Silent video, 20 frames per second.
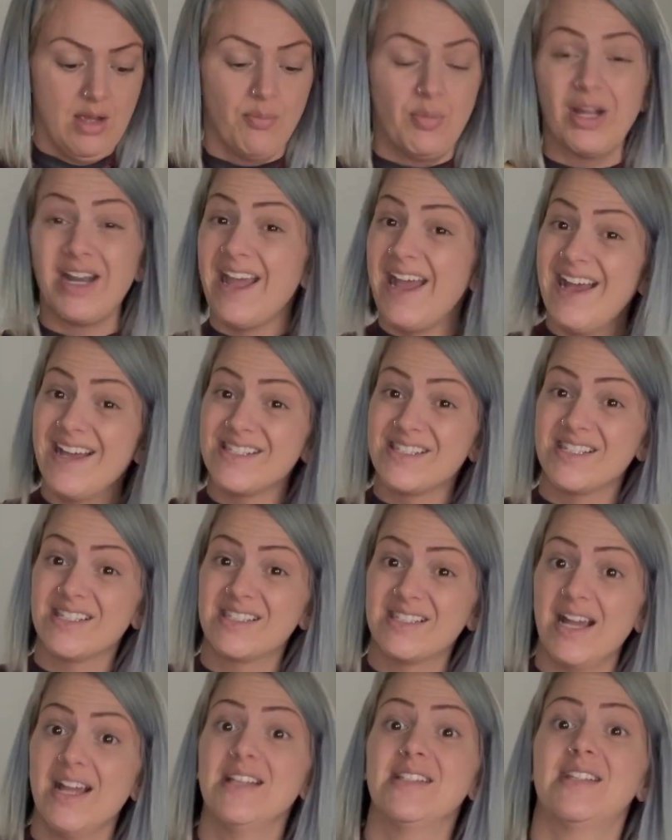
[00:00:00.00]
But it has the
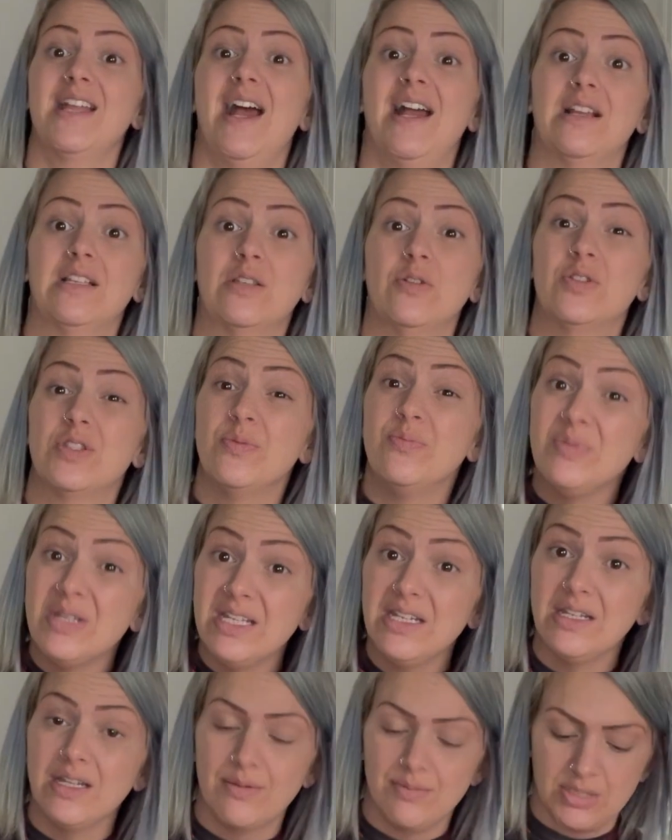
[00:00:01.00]
size tag, so it's a
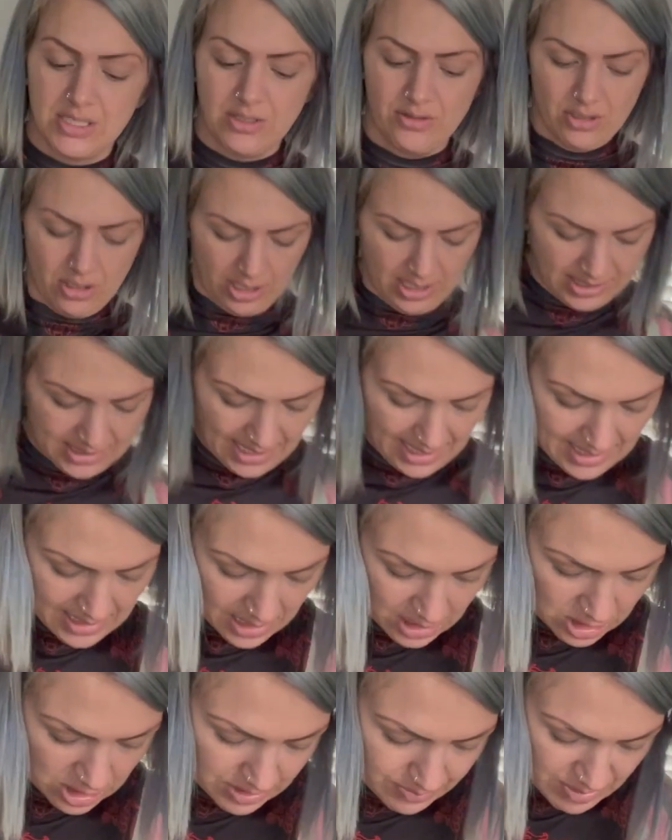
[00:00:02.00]
medium. So they're gonna take
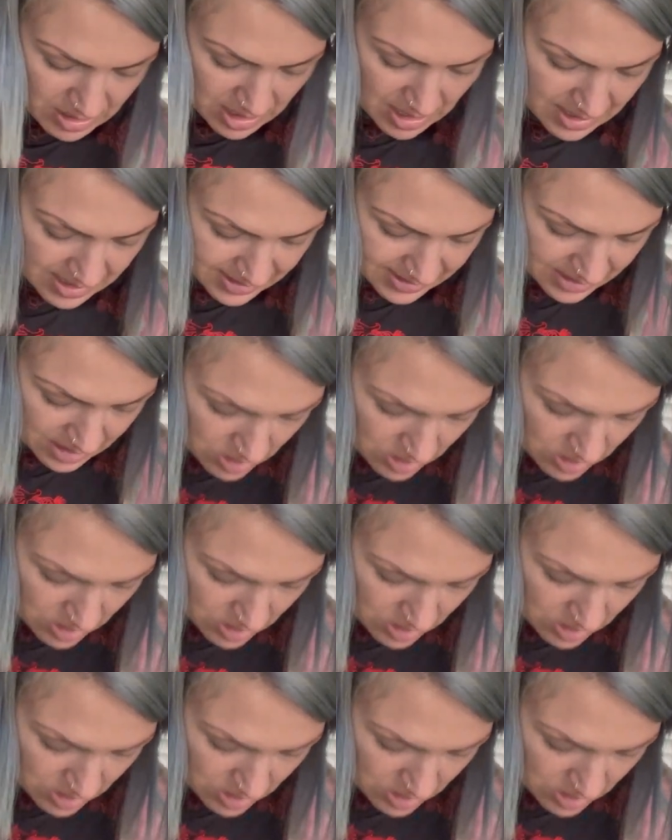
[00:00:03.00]
it just because